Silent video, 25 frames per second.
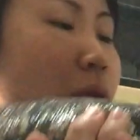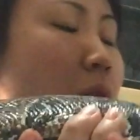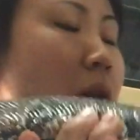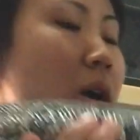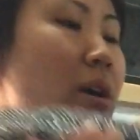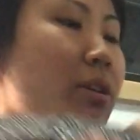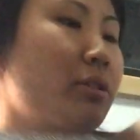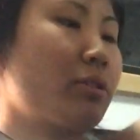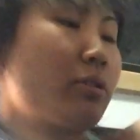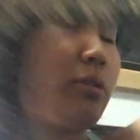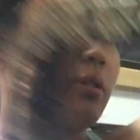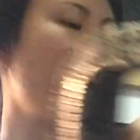
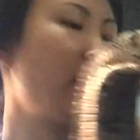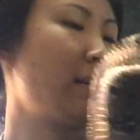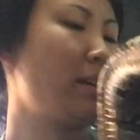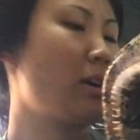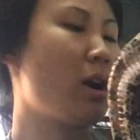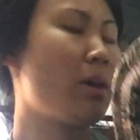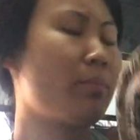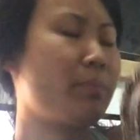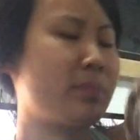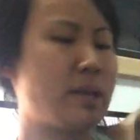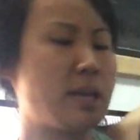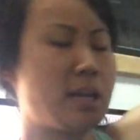rot or any
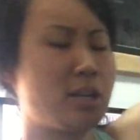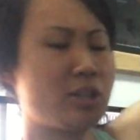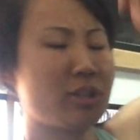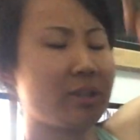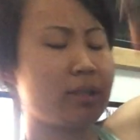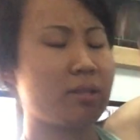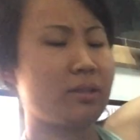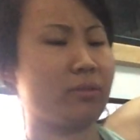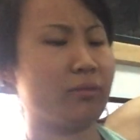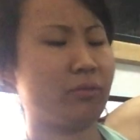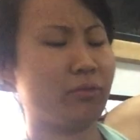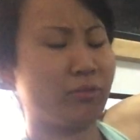
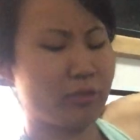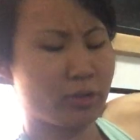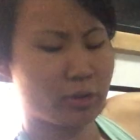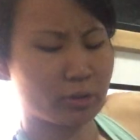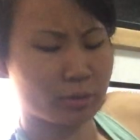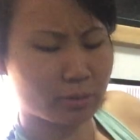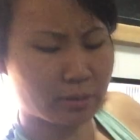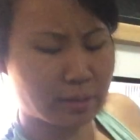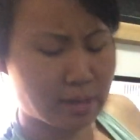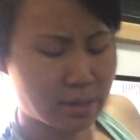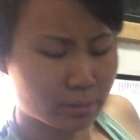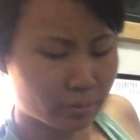complications
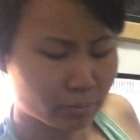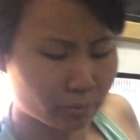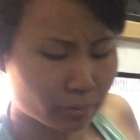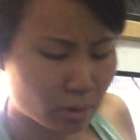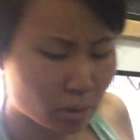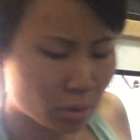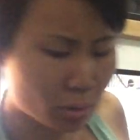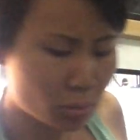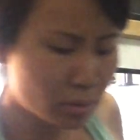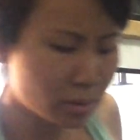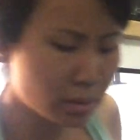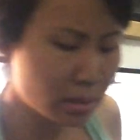further down the
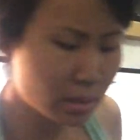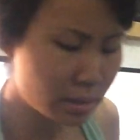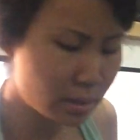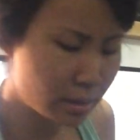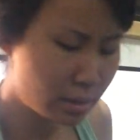road.